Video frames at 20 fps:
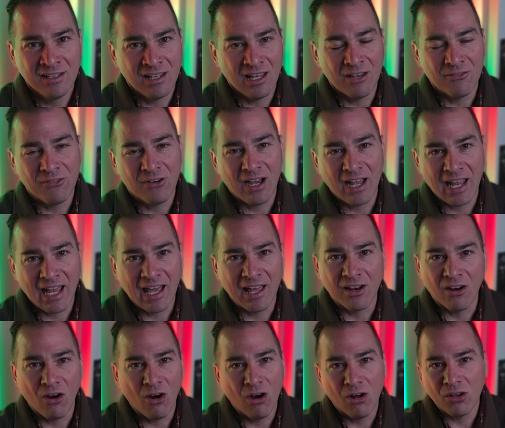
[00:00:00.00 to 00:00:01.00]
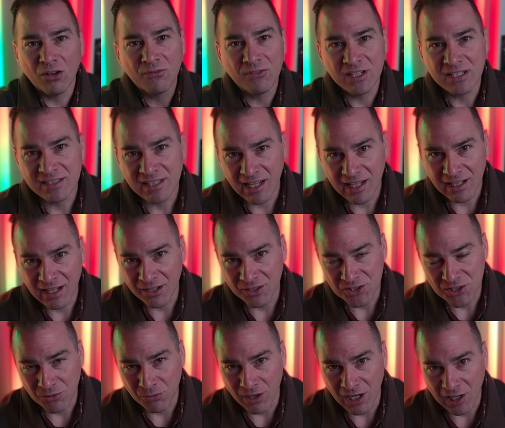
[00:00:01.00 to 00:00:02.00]
if I had all of these
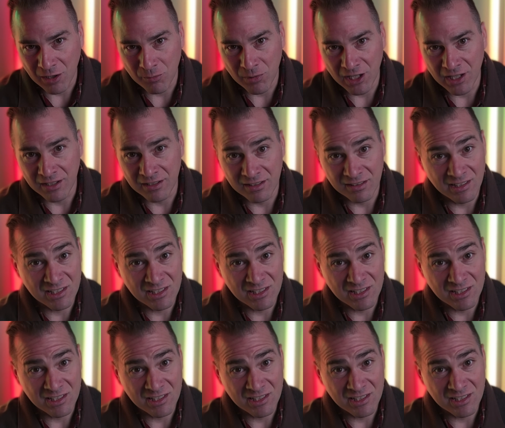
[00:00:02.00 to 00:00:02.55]
handhelds to recommend,